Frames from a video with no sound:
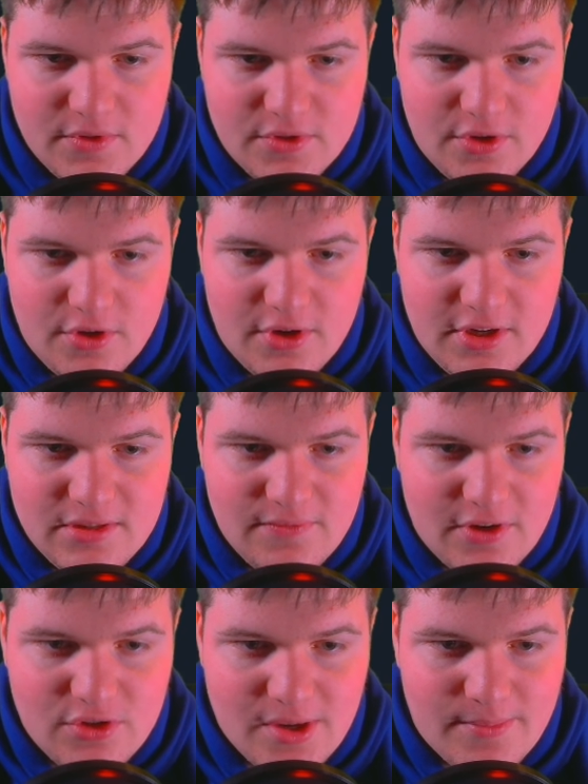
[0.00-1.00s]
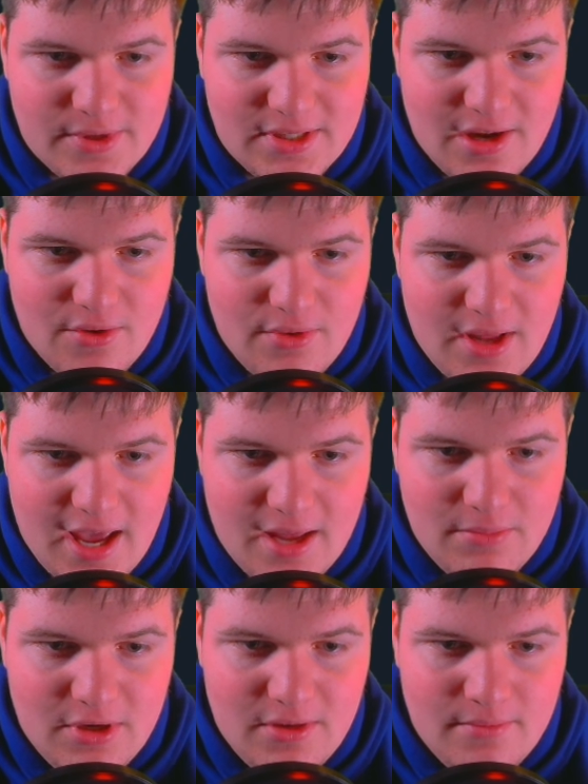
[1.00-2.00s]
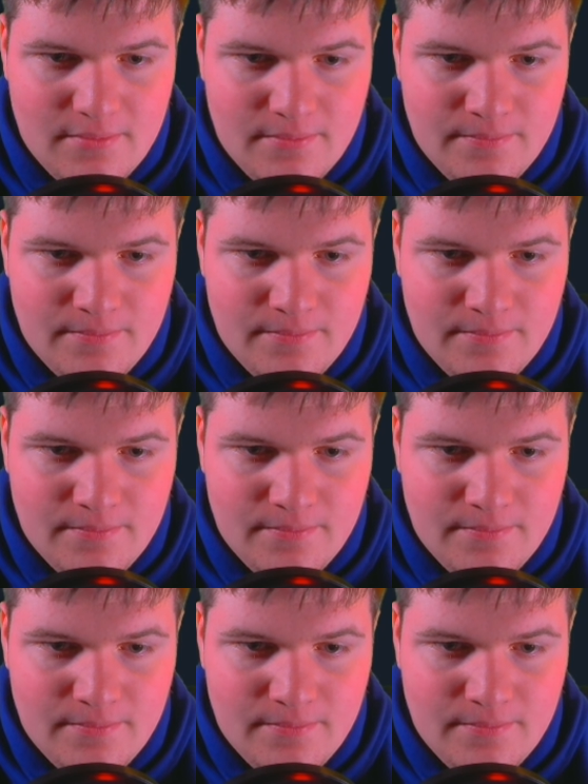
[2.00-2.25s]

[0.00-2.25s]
So there it is. If I drop it down, admin,